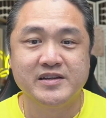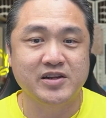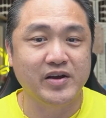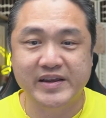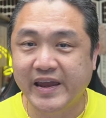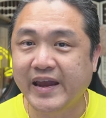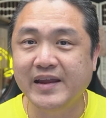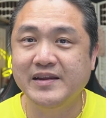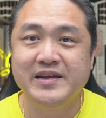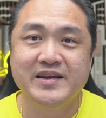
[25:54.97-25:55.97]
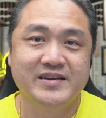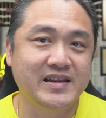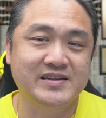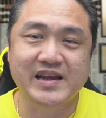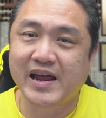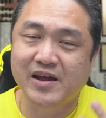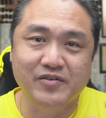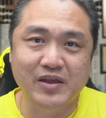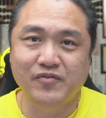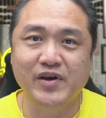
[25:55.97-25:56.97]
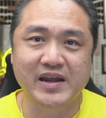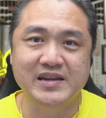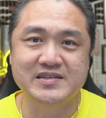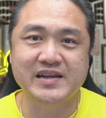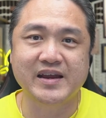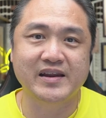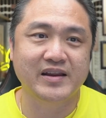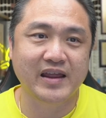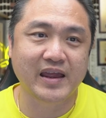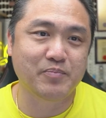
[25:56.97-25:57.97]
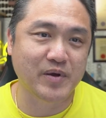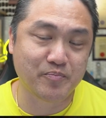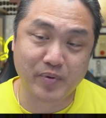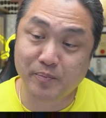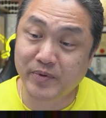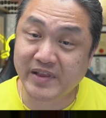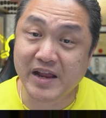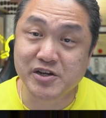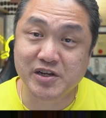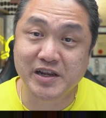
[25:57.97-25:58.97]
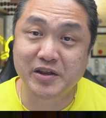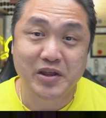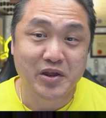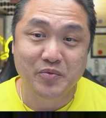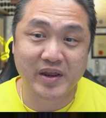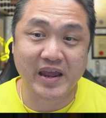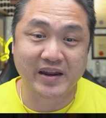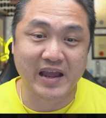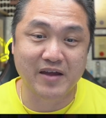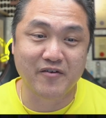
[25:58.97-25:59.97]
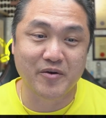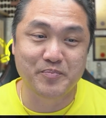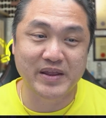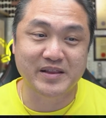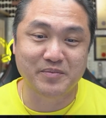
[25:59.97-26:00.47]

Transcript: So again, this kind of give you an insight. Hey, potentially we can kind of beat